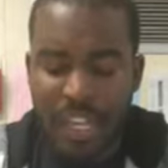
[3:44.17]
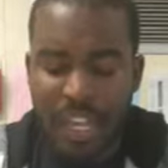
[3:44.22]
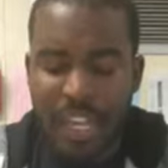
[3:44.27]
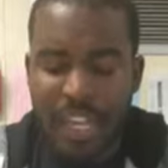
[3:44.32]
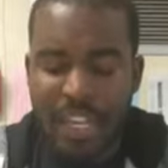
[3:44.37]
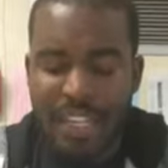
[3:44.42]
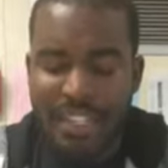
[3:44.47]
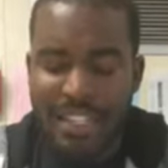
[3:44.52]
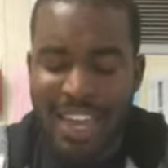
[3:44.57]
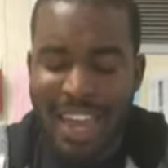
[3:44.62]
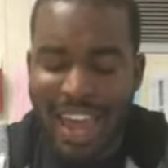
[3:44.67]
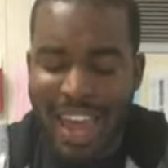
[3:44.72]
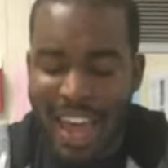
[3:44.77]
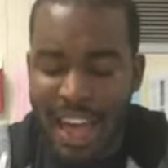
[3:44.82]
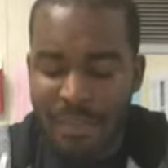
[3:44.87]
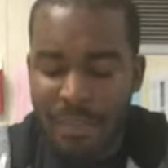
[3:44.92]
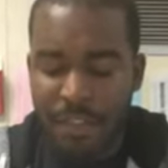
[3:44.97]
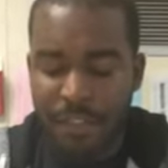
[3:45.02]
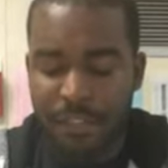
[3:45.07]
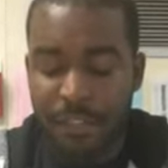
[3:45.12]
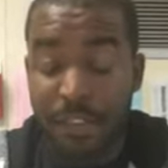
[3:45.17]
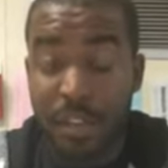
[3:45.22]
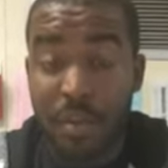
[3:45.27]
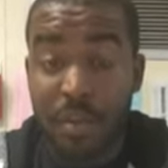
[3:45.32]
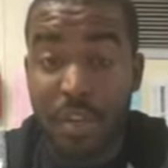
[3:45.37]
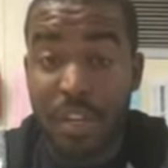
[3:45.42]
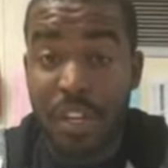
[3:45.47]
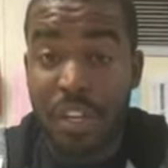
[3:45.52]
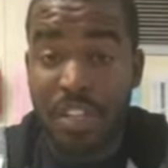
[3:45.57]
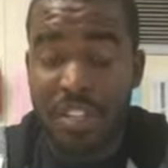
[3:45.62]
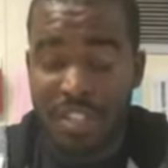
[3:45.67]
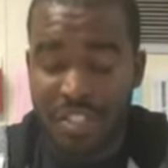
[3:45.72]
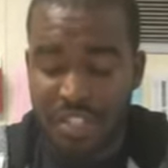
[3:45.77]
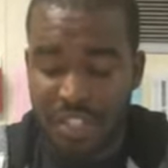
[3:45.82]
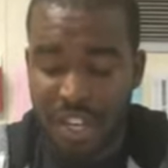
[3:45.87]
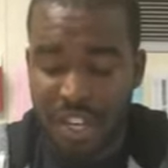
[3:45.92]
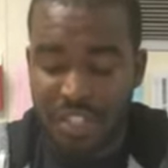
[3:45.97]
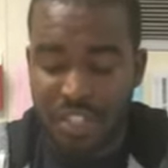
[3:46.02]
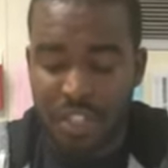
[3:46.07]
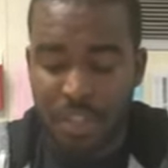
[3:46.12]
is have a few good
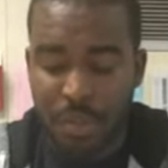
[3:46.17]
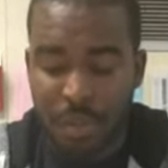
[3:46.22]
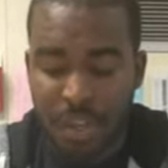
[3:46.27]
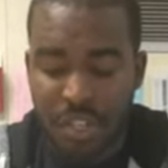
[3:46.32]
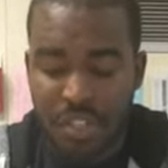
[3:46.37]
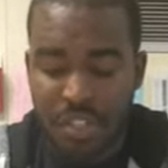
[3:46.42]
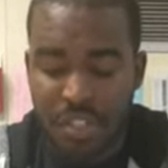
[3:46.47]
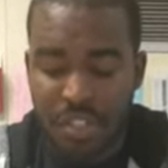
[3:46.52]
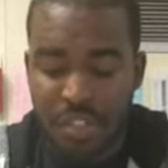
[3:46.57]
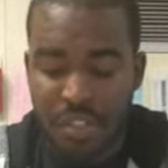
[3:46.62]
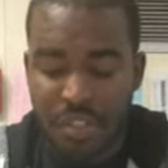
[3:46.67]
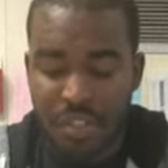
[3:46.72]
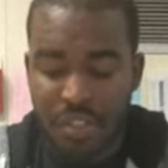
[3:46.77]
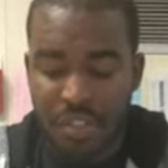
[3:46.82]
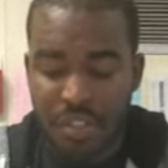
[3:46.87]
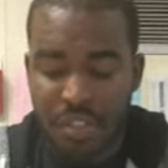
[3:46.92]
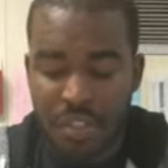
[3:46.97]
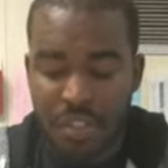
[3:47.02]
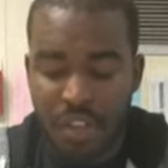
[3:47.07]
discussion questions,